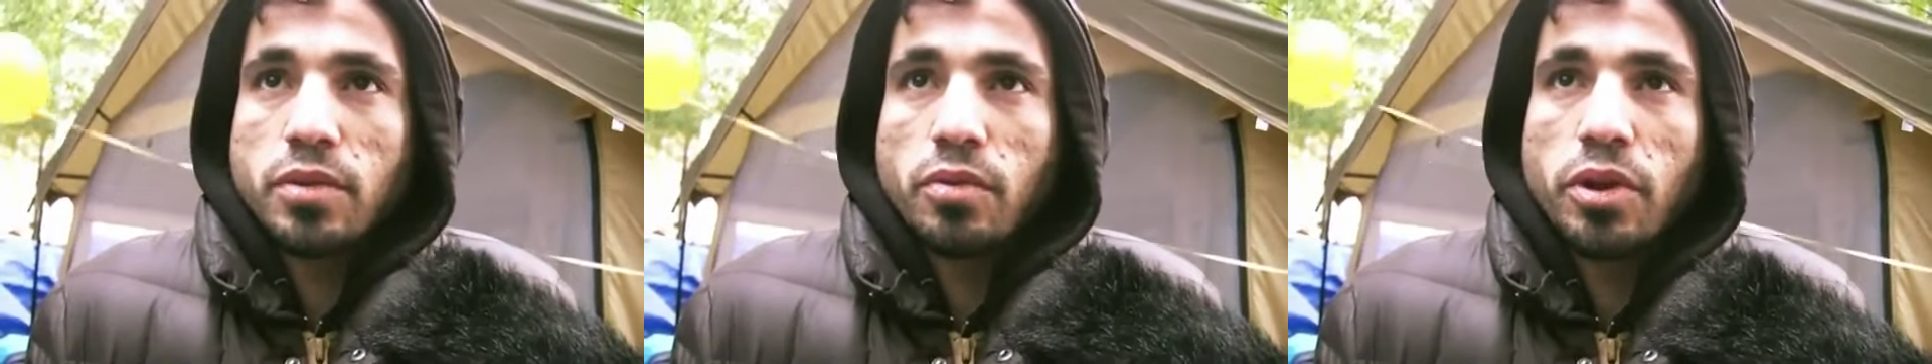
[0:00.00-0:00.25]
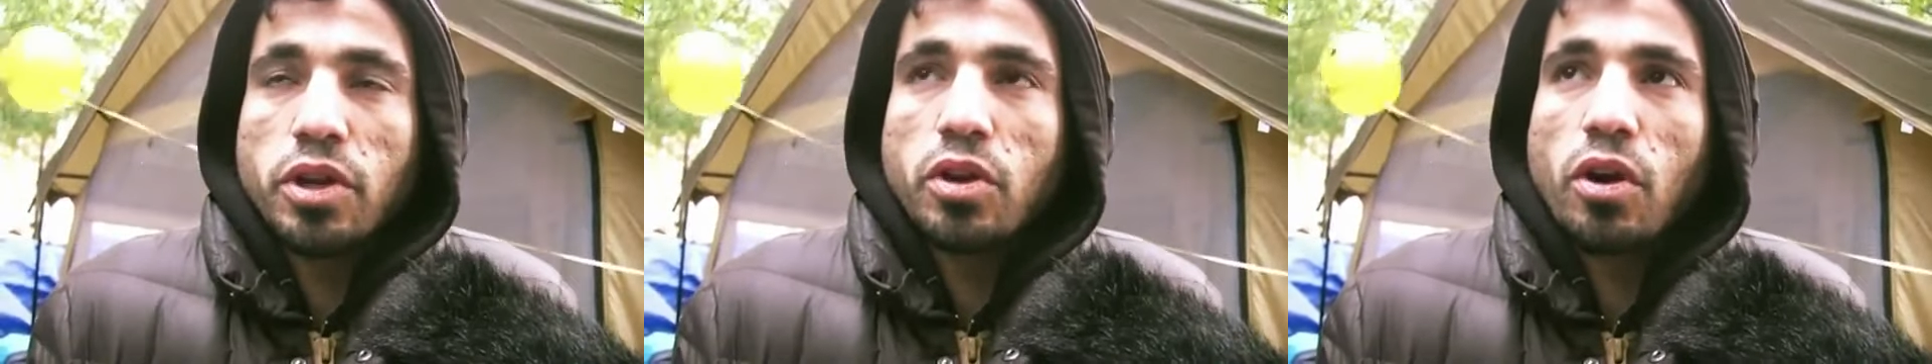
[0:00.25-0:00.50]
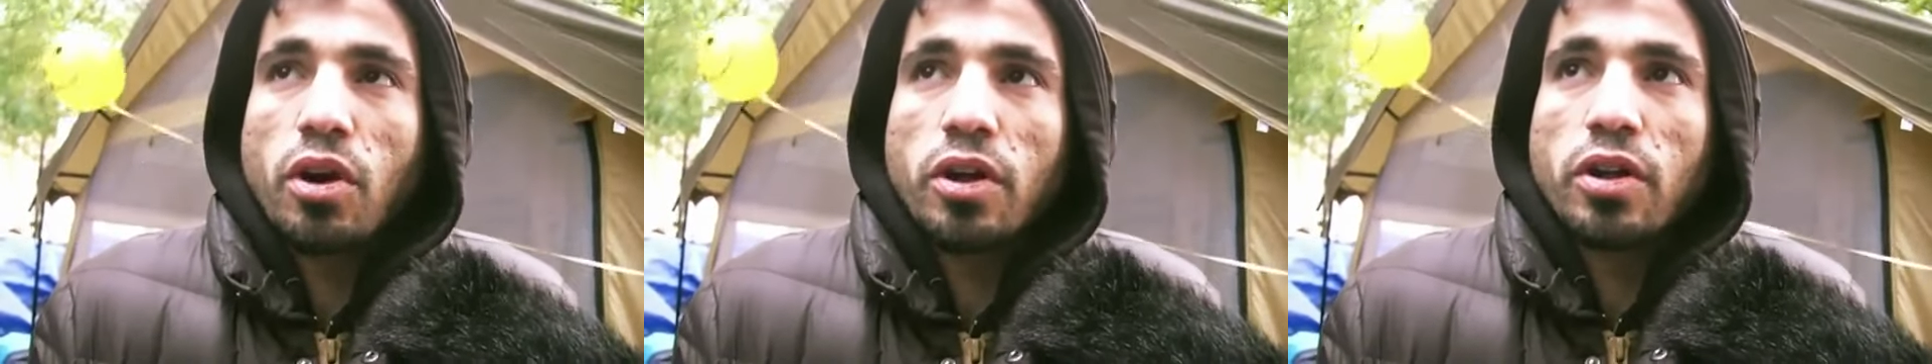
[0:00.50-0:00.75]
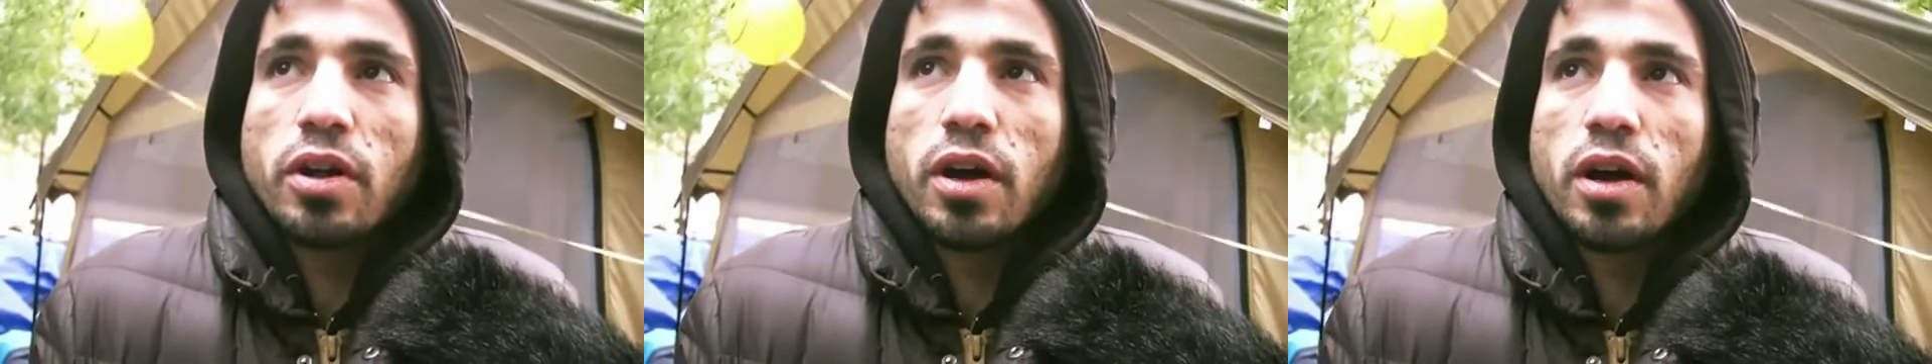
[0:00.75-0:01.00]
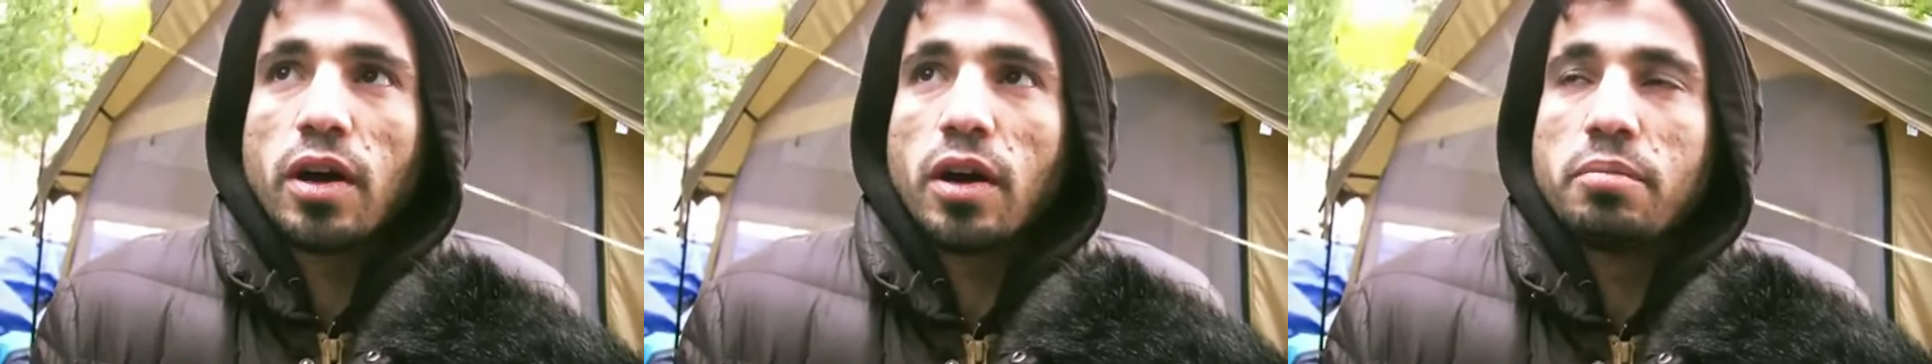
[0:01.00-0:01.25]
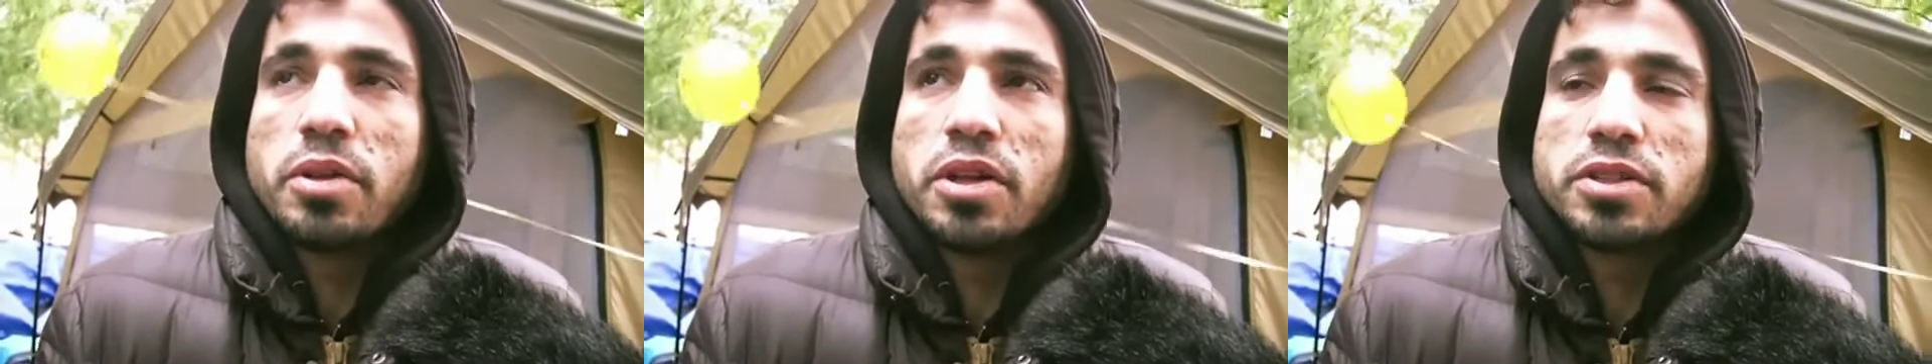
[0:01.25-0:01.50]
what do you call uh,
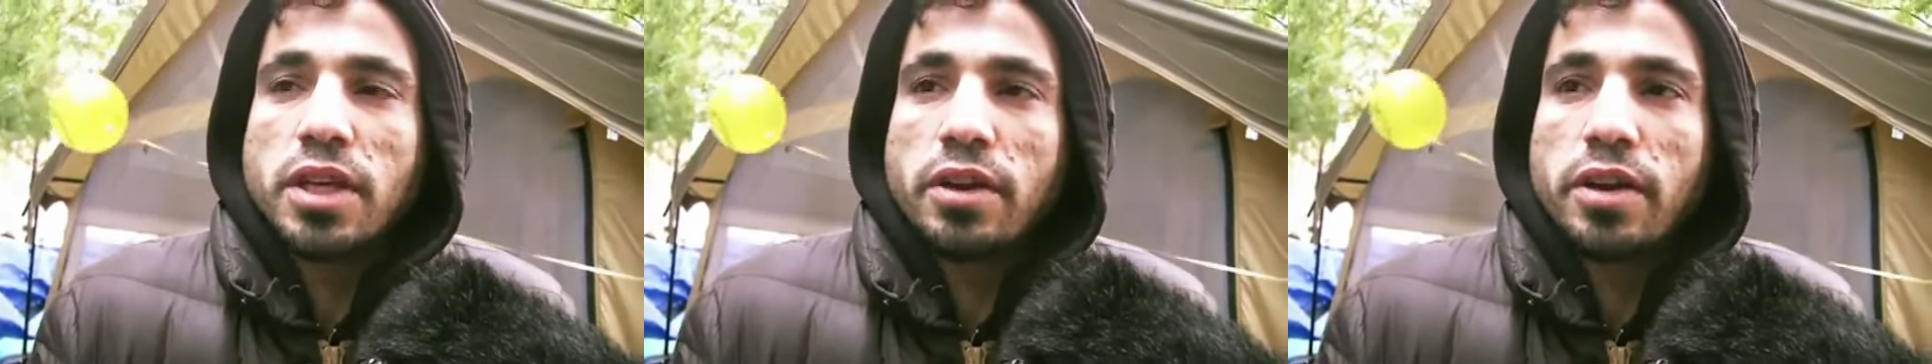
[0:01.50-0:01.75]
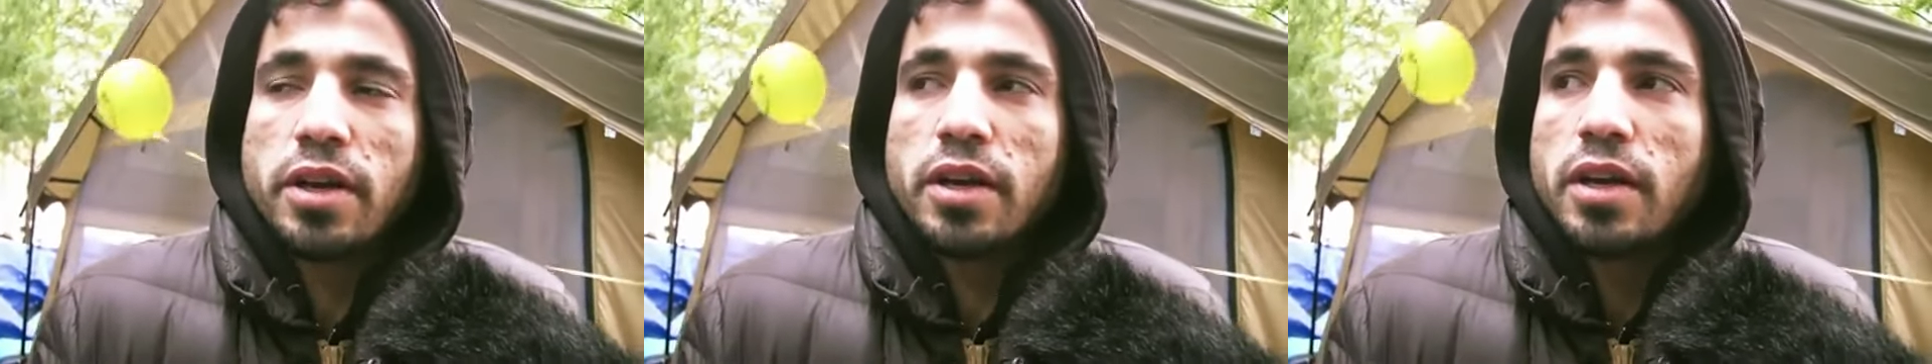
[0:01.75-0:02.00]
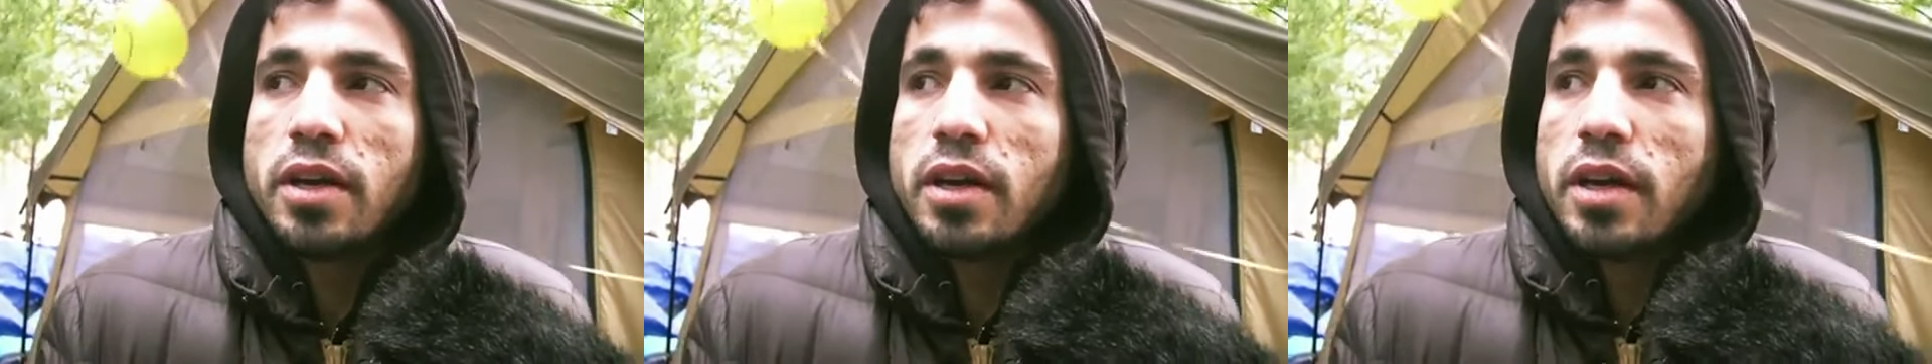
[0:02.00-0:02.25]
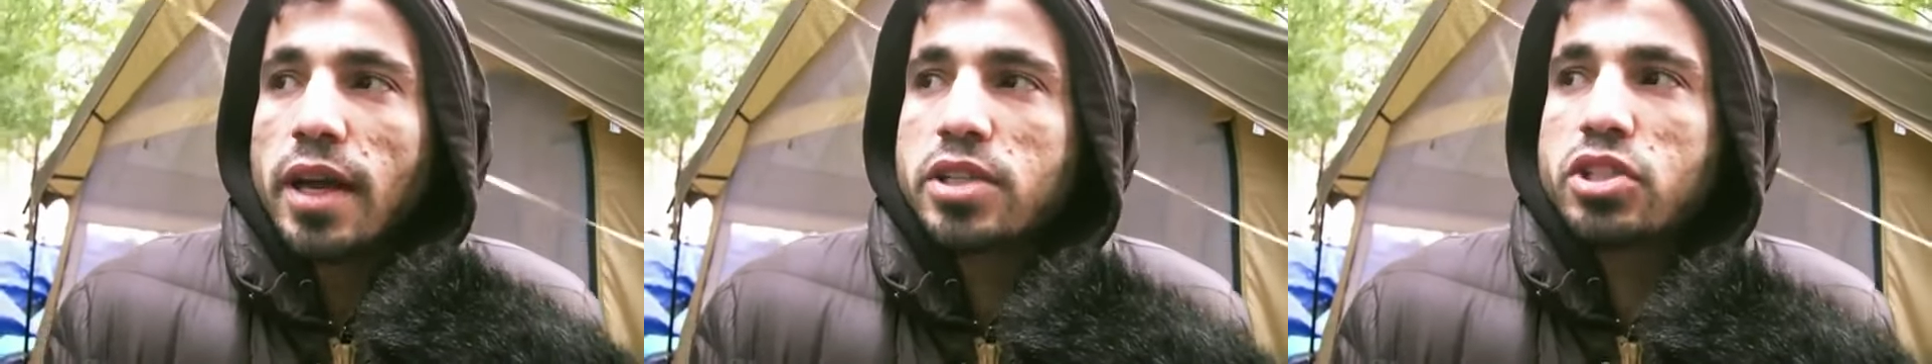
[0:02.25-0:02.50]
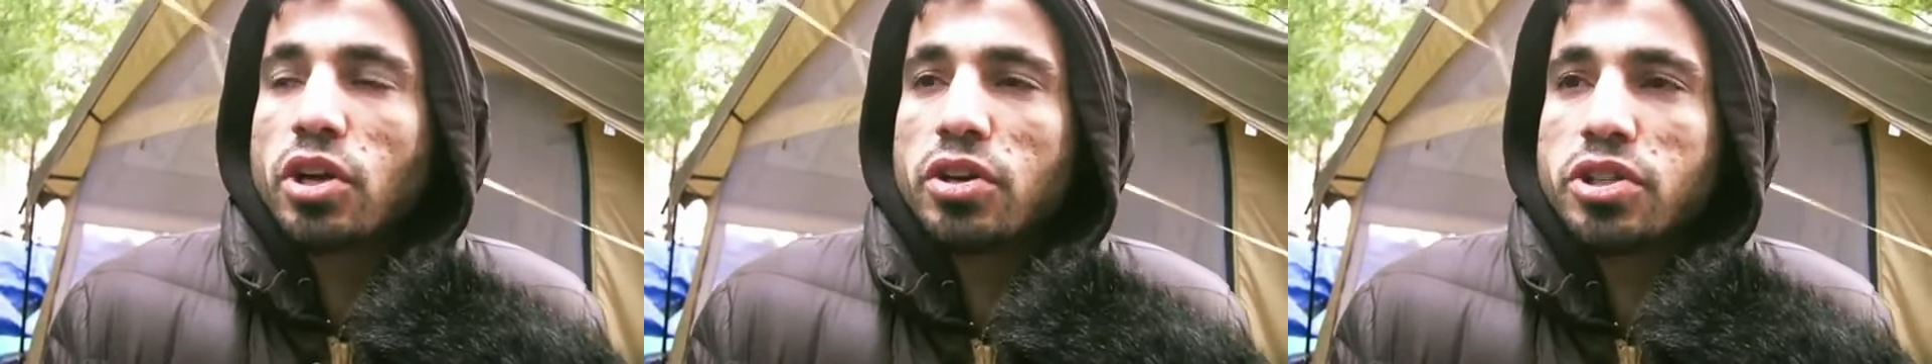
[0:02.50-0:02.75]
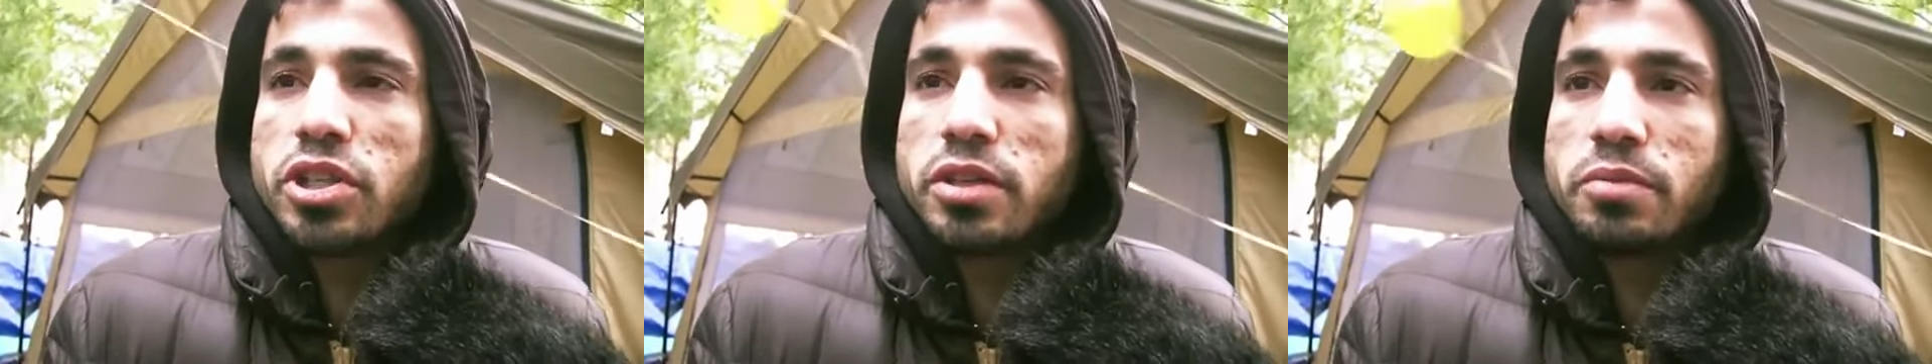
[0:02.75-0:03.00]
a military
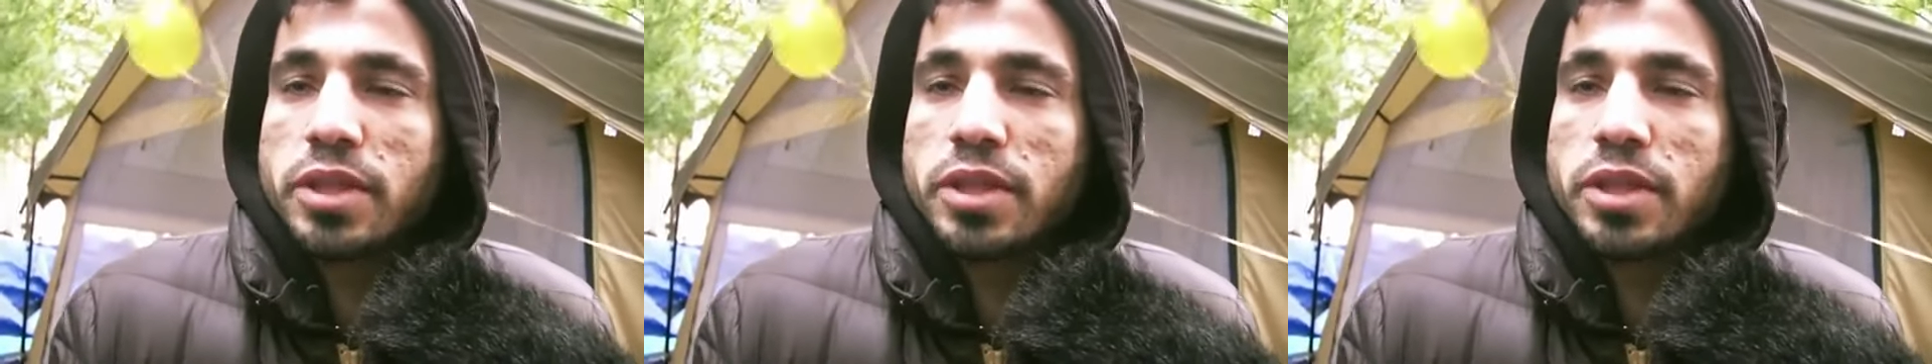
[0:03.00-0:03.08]
excursion?